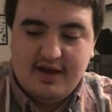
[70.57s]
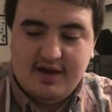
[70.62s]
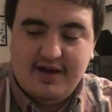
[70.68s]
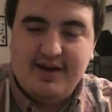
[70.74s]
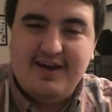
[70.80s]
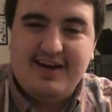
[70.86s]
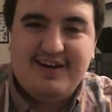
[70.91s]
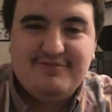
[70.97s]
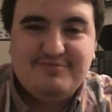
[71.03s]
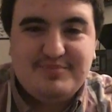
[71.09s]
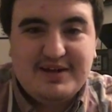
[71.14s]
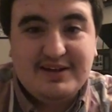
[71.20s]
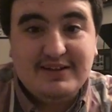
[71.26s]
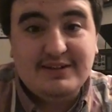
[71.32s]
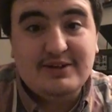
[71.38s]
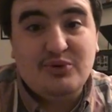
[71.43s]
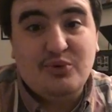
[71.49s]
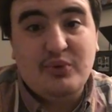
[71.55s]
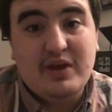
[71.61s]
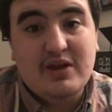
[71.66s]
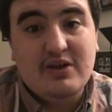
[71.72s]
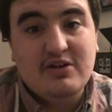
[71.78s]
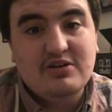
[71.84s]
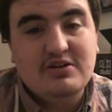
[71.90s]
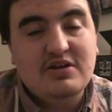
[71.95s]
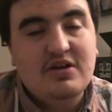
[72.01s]
have been a little
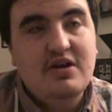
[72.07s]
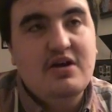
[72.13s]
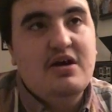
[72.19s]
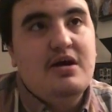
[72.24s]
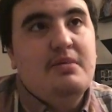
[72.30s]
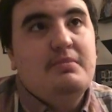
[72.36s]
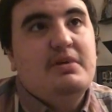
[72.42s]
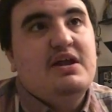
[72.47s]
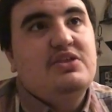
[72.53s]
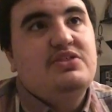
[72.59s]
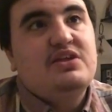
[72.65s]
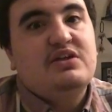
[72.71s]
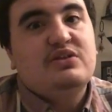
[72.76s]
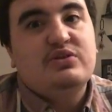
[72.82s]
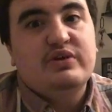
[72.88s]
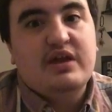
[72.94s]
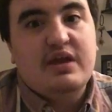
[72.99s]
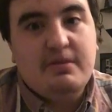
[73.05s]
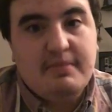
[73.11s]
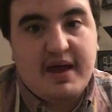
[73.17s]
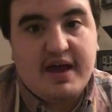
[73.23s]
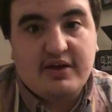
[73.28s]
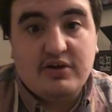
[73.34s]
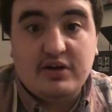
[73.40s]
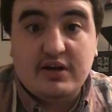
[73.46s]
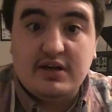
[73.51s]
weird, but I think looking
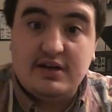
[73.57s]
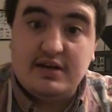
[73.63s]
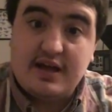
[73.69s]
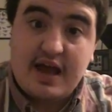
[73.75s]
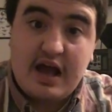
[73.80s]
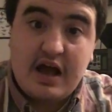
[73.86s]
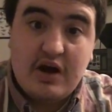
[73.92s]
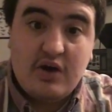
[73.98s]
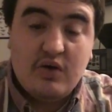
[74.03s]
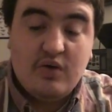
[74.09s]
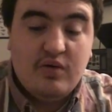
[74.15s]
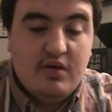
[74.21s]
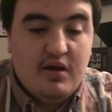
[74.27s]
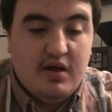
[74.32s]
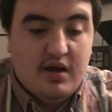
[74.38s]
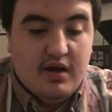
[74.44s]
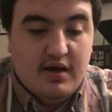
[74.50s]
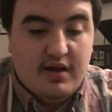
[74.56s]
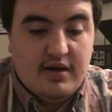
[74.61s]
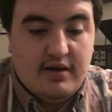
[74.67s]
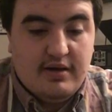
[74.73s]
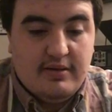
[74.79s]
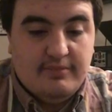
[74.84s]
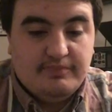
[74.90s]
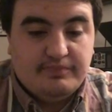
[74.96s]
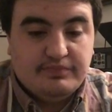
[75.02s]
back on it now,
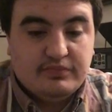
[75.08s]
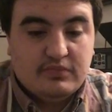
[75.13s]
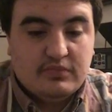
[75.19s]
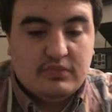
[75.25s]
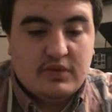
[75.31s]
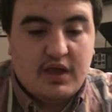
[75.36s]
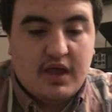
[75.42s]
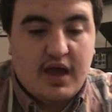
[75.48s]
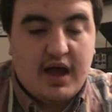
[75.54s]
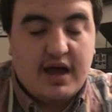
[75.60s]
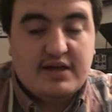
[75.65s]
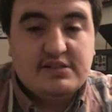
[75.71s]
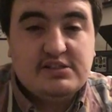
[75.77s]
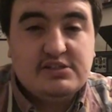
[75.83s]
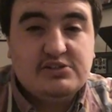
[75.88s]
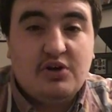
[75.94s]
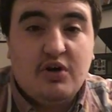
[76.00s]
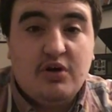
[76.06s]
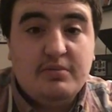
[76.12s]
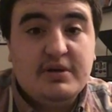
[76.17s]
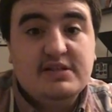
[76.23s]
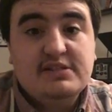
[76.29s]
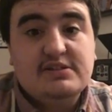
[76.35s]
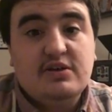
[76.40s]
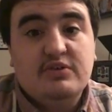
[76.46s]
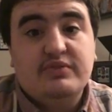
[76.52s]
um, I saw
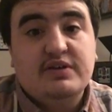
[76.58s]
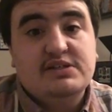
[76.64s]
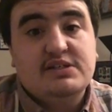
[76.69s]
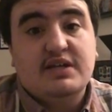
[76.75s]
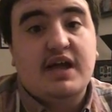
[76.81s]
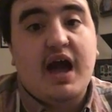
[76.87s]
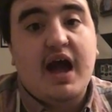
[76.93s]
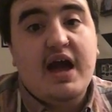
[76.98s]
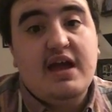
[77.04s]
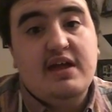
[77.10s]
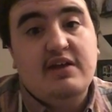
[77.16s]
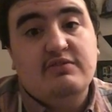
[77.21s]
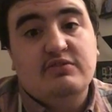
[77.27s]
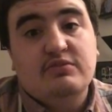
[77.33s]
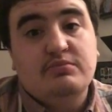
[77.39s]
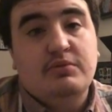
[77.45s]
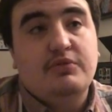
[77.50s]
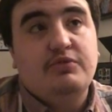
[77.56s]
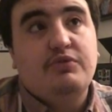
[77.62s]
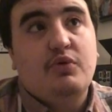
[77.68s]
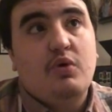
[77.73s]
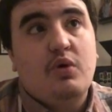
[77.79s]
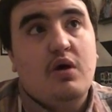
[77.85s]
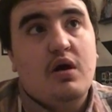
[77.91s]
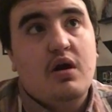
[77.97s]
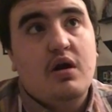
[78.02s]
myself as a guy even
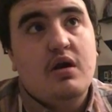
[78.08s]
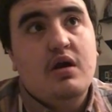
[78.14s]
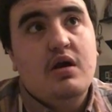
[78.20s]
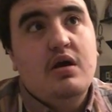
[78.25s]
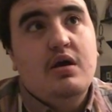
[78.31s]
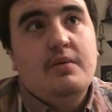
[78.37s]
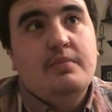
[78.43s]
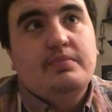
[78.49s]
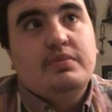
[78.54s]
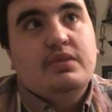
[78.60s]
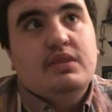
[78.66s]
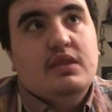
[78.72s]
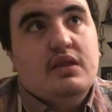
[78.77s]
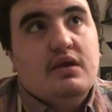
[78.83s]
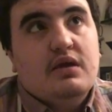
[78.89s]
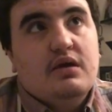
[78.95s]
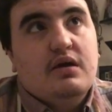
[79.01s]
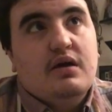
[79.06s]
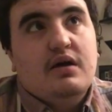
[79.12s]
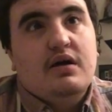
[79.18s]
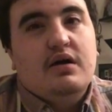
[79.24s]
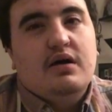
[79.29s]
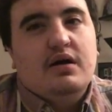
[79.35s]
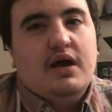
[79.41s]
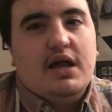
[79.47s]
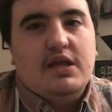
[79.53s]
before
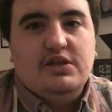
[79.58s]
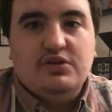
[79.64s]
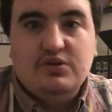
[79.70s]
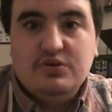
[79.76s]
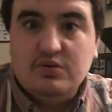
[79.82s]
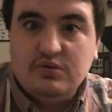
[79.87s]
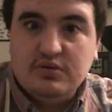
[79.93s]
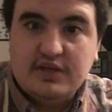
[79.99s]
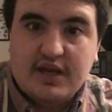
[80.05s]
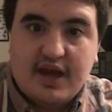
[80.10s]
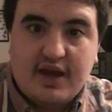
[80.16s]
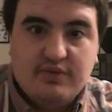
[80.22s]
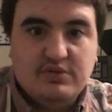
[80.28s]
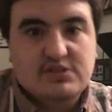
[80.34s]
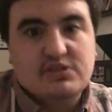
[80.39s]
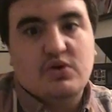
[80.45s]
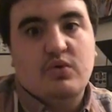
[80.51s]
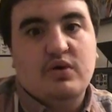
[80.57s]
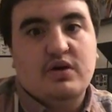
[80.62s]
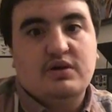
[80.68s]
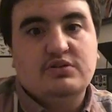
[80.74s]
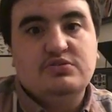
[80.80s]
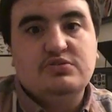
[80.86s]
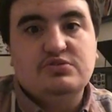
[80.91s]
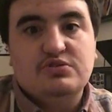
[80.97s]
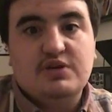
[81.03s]
I knew that I was
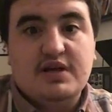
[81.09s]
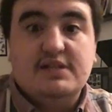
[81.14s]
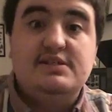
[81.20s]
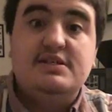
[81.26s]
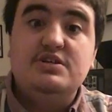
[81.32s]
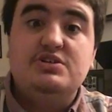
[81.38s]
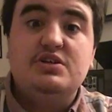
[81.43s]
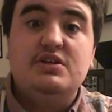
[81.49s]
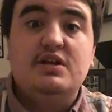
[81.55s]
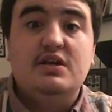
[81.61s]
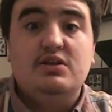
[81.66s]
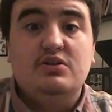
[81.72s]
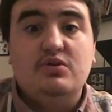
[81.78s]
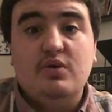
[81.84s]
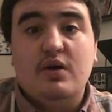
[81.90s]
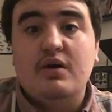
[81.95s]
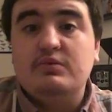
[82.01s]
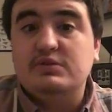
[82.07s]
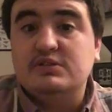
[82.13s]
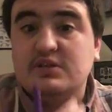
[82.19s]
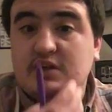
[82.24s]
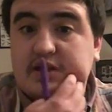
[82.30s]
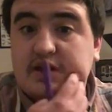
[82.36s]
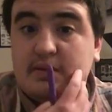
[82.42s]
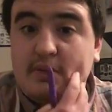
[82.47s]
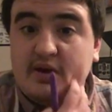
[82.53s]
going to transition and knew I was
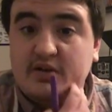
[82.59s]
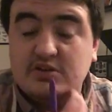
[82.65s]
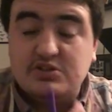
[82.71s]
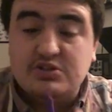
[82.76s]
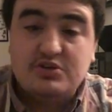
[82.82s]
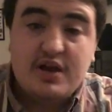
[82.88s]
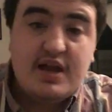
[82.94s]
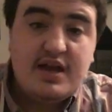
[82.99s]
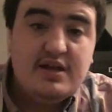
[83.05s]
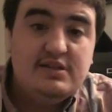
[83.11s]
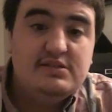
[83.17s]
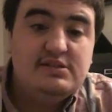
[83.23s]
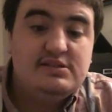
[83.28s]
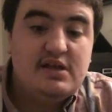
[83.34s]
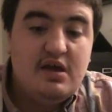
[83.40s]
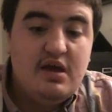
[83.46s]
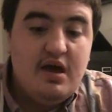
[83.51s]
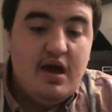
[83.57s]
going to come out as trans.